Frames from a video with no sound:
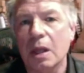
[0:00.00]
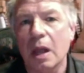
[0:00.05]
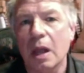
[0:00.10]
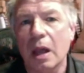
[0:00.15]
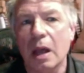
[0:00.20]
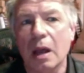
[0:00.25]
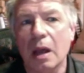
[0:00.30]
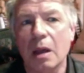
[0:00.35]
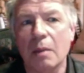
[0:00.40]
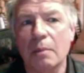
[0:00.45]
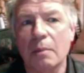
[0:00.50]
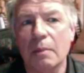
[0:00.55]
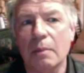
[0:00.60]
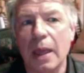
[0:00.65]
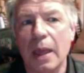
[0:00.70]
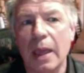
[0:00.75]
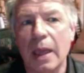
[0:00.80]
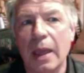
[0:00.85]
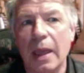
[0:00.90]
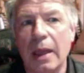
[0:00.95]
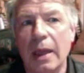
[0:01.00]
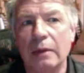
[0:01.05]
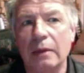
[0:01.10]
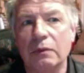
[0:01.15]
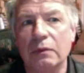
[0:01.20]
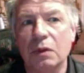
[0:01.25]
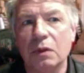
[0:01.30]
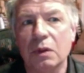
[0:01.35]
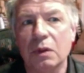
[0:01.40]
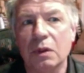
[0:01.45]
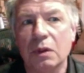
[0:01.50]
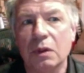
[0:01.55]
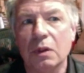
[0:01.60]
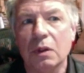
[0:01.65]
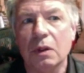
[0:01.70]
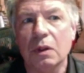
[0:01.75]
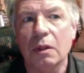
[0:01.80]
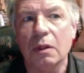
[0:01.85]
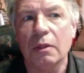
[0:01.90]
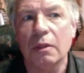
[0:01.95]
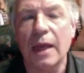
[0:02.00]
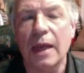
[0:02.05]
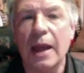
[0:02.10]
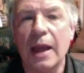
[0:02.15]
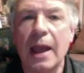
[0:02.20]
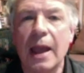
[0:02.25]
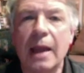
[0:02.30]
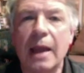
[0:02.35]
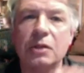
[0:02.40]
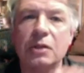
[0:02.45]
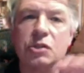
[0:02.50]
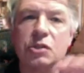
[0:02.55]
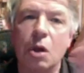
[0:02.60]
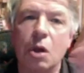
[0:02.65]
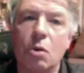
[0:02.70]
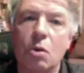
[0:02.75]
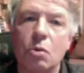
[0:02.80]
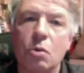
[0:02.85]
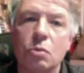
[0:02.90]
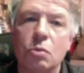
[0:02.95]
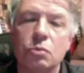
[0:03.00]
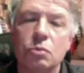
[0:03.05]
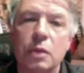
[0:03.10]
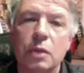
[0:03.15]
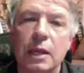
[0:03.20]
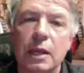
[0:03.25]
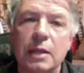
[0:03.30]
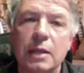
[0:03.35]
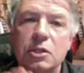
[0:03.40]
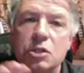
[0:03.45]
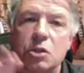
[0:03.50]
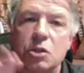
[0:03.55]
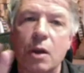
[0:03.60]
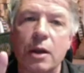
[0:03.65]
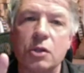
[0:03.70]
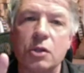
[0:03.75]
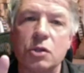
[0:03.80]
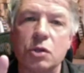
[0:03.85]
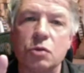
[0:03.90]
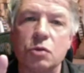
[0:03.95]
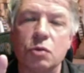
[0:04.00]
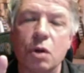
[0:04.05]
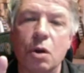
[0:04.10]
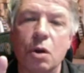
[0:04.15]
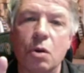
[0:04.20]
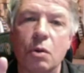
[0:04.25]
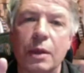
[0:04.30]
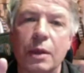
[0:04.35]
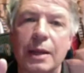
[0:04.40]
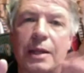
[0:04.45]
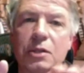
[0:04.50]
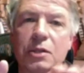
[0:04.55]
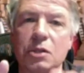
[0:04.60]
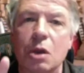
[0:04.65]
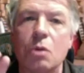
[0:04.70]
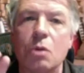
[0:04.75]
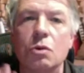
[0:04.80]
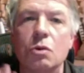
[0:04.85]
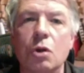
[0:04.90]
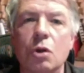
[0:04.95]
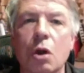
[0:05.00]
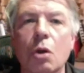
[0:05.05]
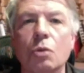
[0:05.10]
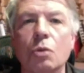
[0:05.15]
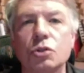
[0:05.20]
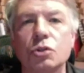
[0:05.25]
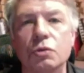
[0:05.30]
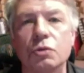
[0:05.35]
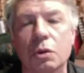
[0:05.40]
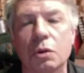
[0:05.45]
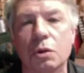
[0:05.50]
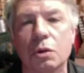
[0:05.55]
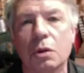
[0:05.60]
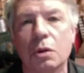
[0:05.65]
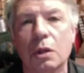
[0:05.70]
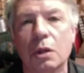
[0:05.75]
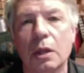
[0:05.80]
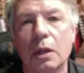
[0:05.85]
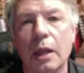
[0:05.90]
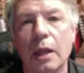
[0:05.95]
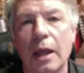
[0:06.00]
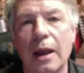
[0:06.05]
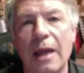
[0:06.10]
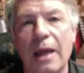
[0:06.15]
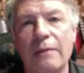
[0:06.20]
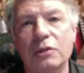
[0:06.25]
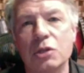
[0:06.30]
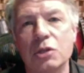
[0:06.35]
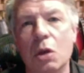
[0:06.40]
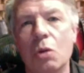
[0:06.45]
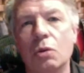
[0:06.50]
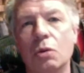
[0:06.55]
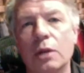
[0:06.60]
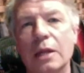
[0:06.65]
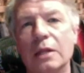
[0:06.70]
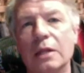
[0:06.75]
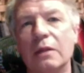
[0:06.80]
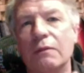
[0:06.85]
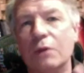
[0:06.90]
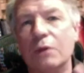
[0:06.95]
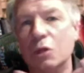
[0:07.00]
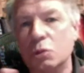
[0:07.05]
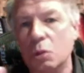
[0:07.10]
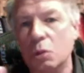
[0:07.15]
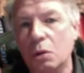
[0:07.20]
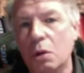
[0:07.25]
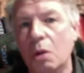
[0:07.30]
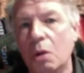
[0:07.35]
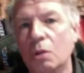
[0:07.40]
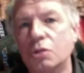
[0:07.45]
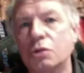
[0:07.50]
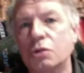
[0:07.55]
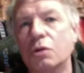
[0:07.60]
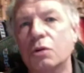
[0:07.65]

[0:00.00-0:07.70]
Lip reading: And that had it started to grow in its own cultural and have its own individual cultural